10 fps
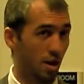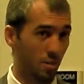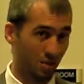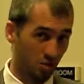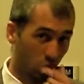
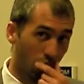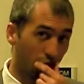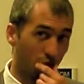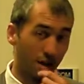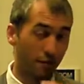is no
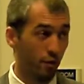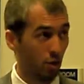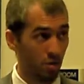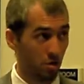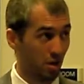longer at full
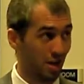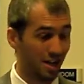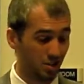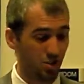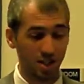liberty to
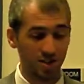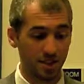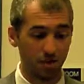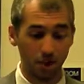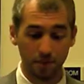exercise
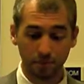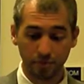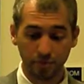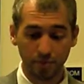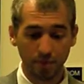that
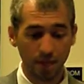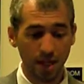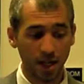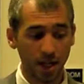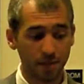
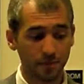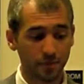right.